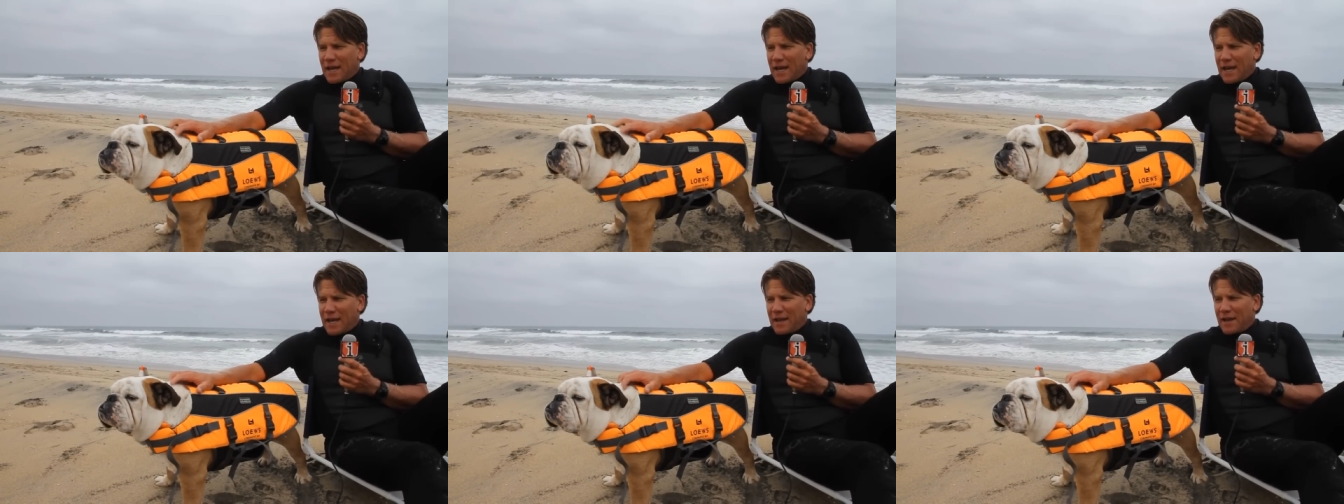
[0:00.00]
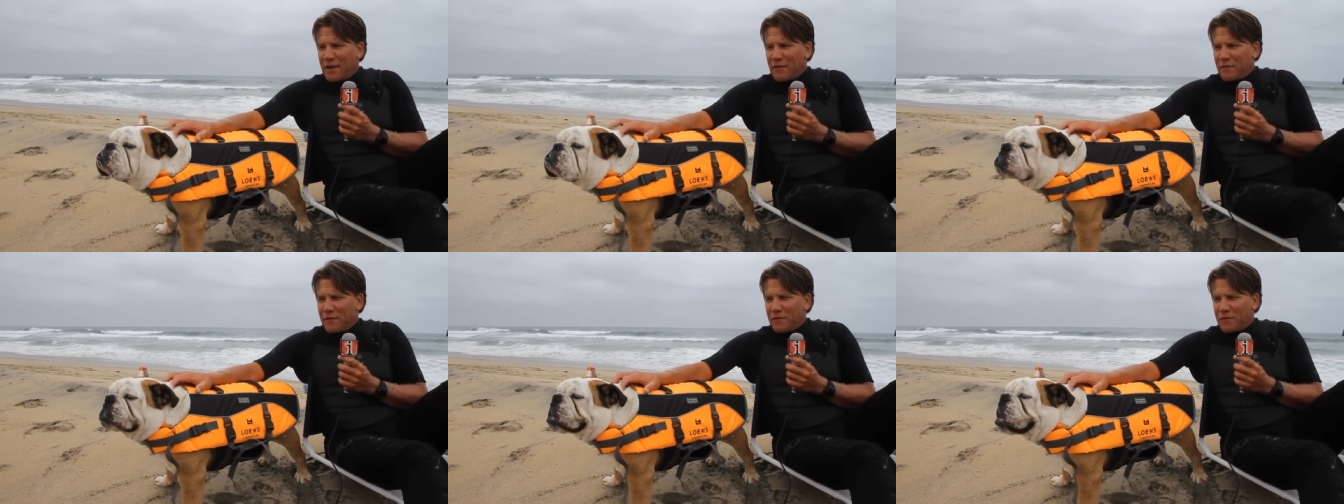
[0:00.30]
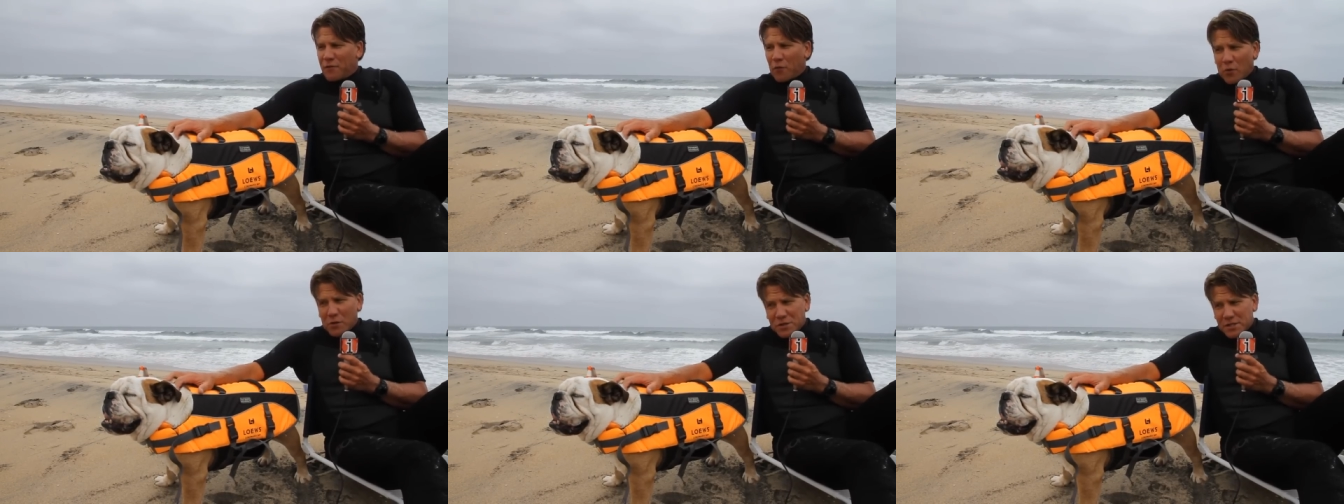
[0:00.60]
And
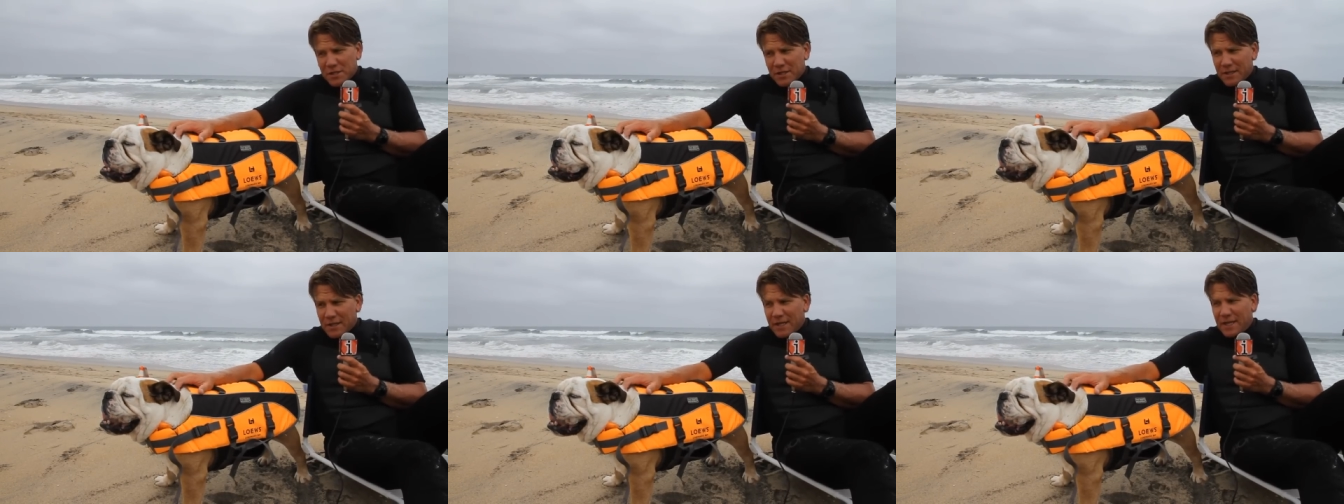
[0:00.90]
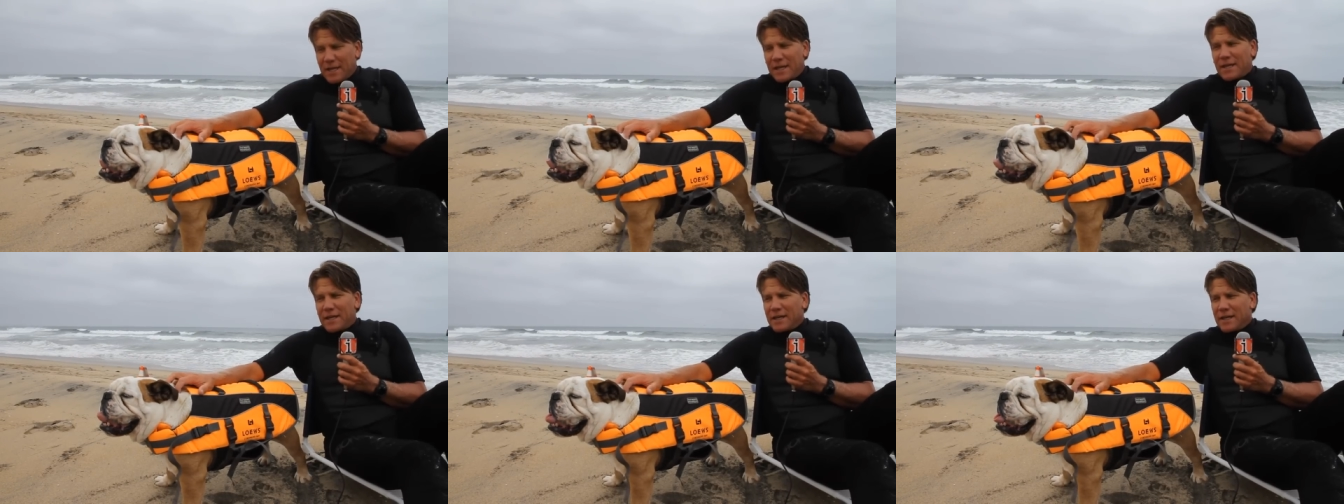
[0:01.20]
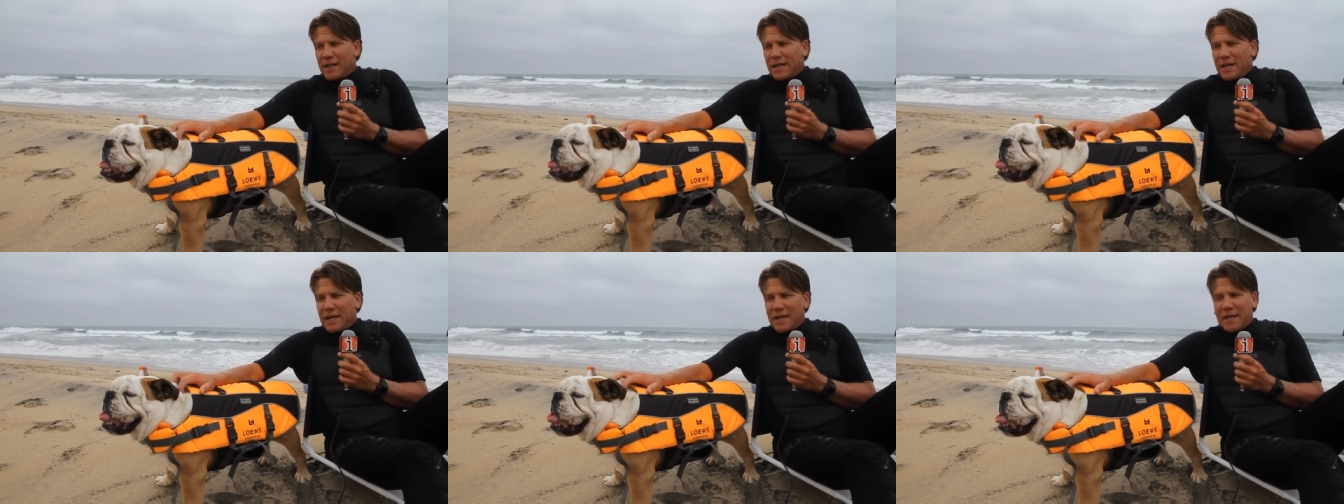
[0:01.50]
unfortunately,
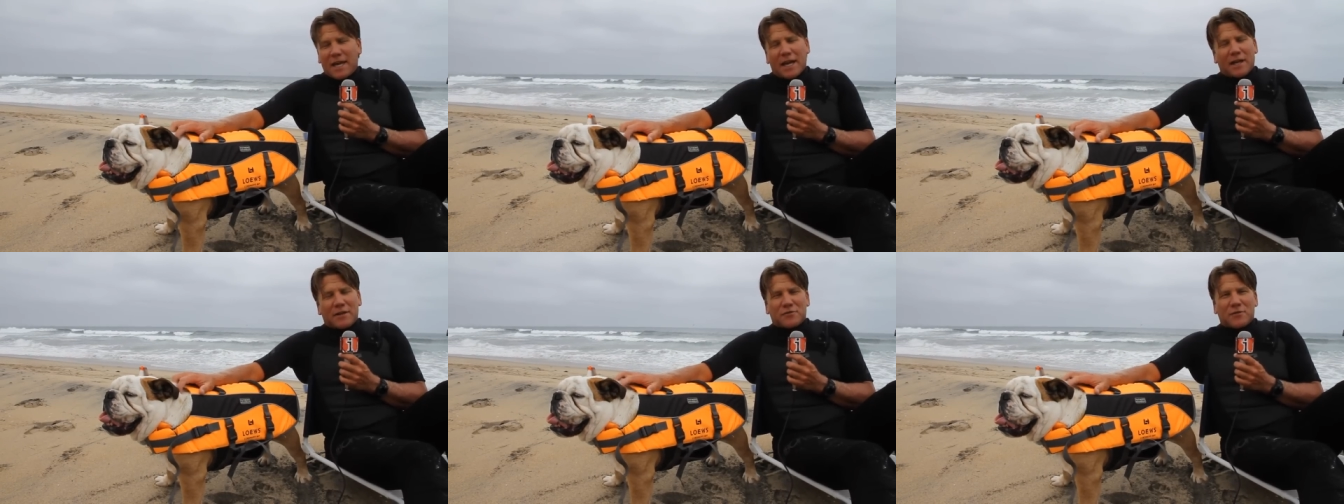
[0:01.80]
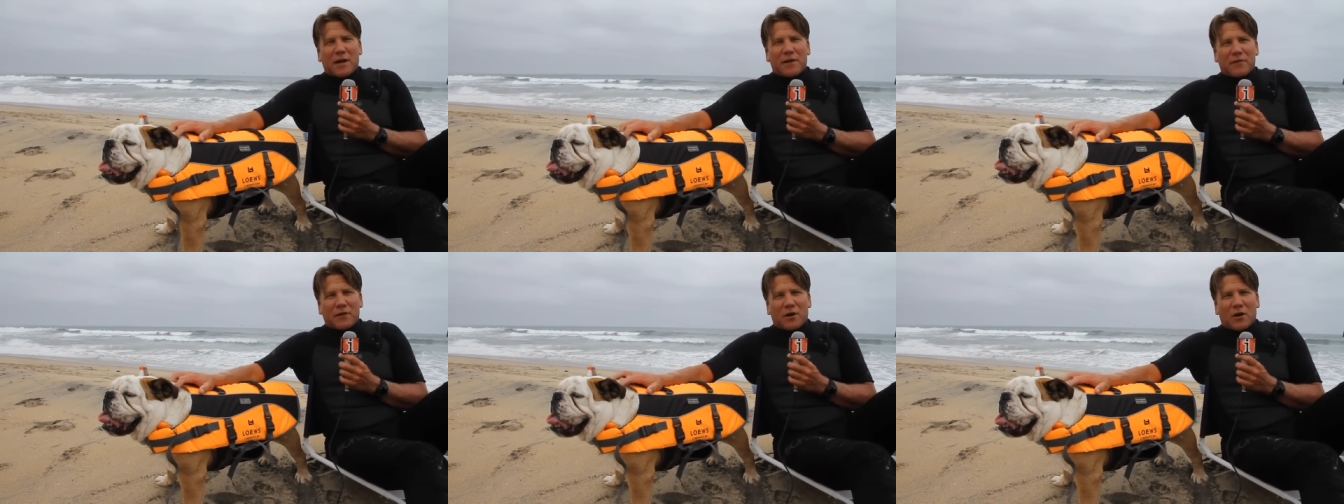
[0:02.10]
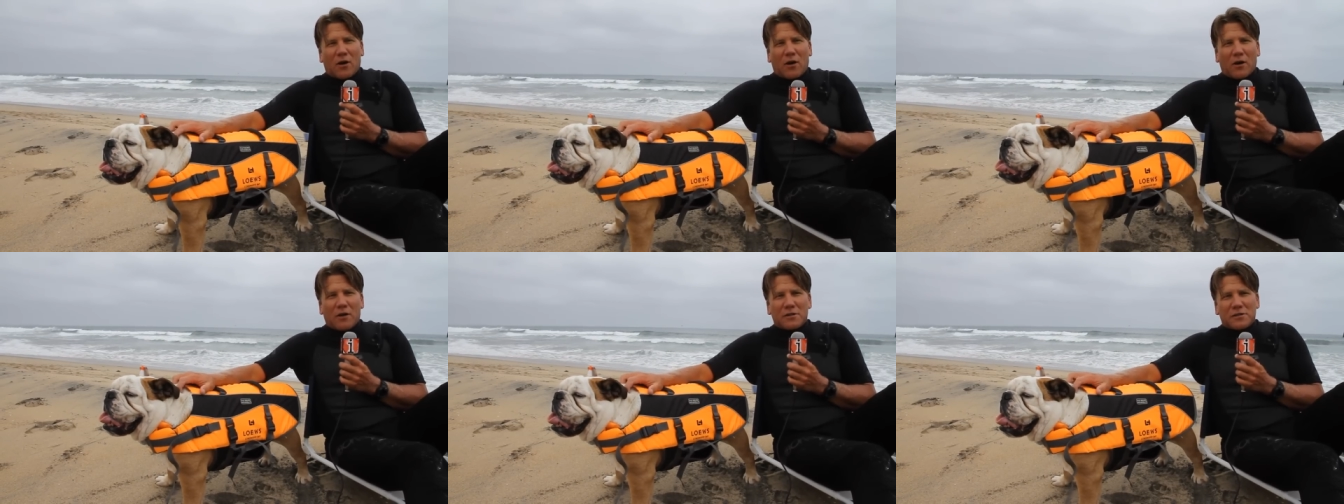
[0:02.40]
he can't drive a
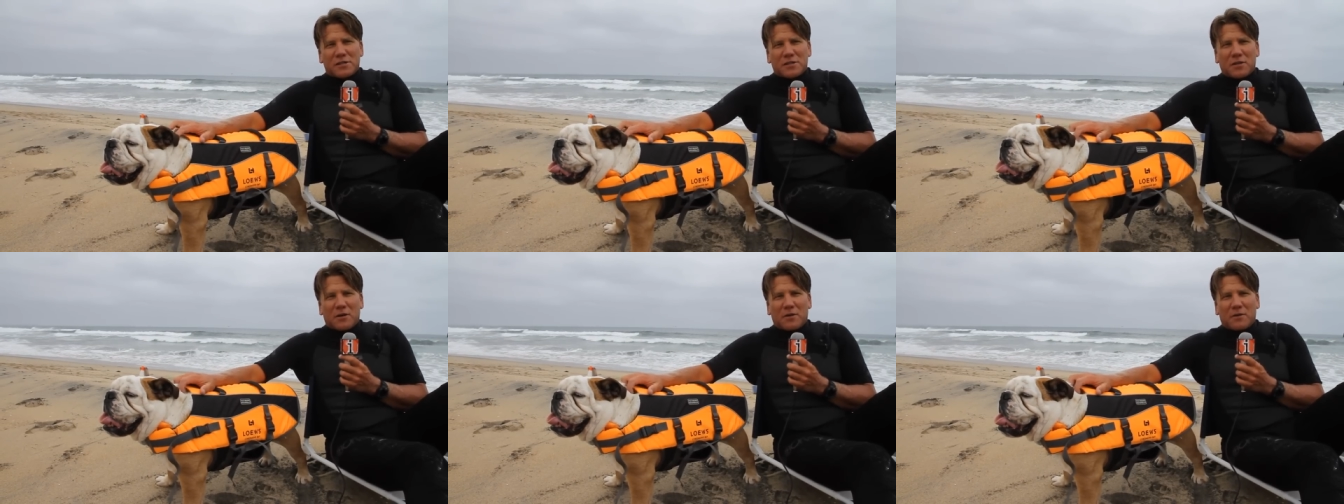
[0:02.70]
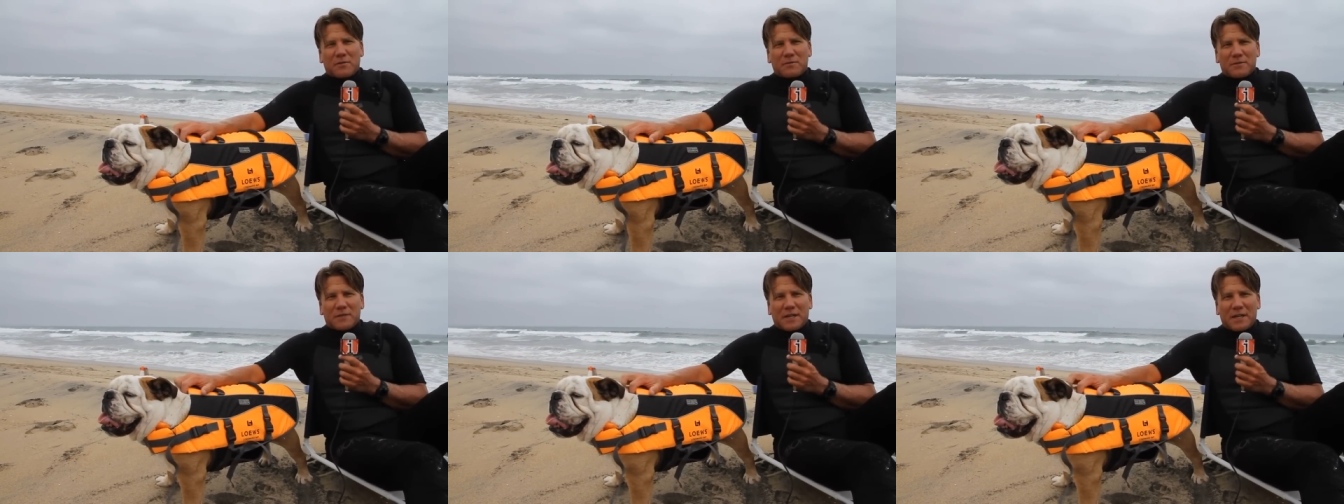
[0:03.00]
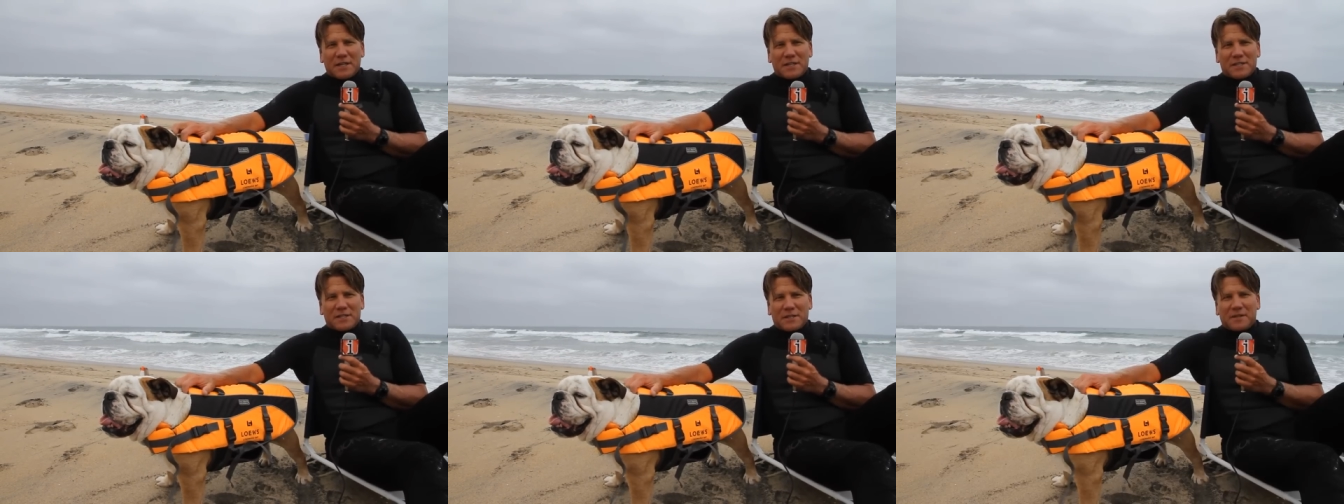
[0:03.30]
car, so
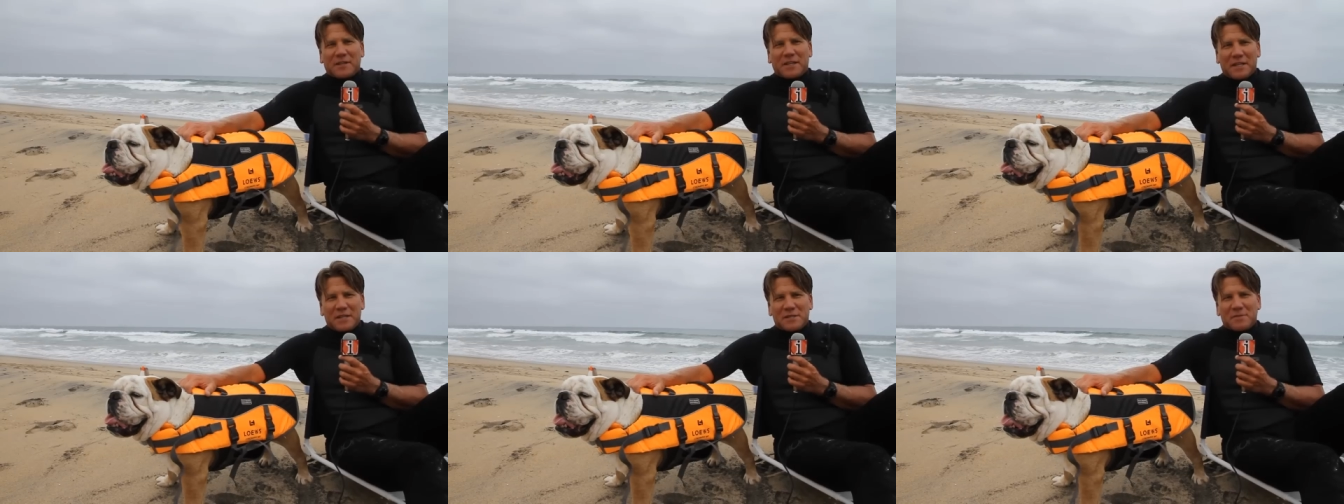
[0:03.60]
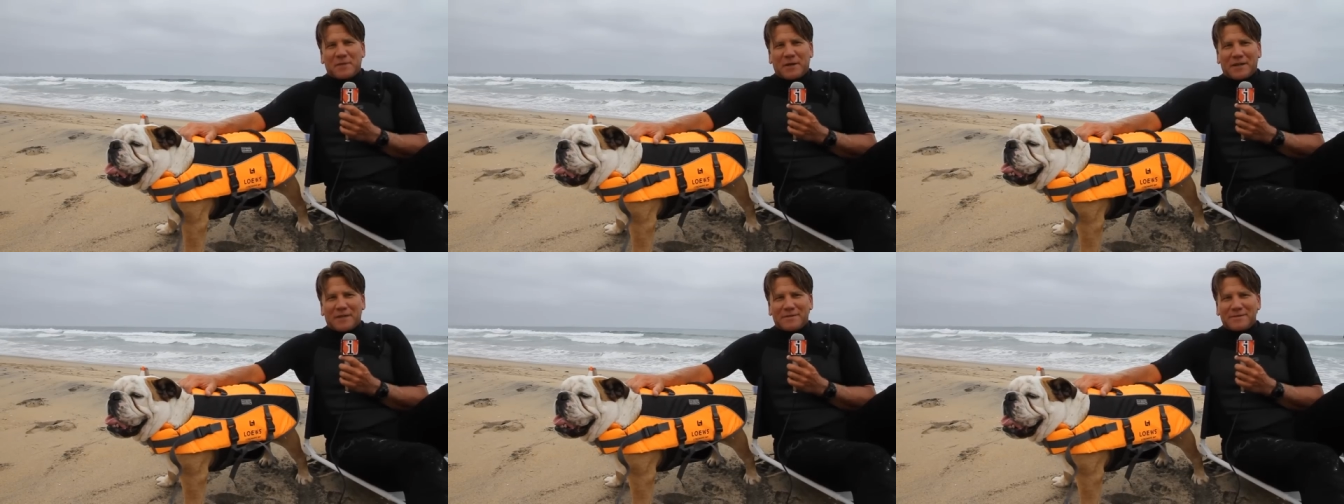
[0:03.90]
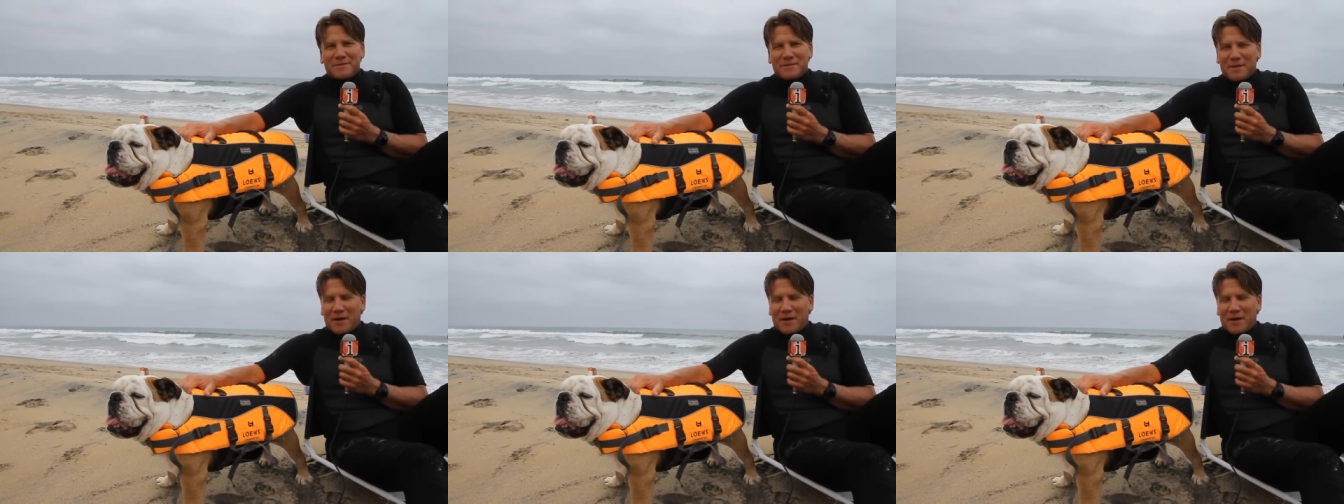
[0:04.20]
he still needs me.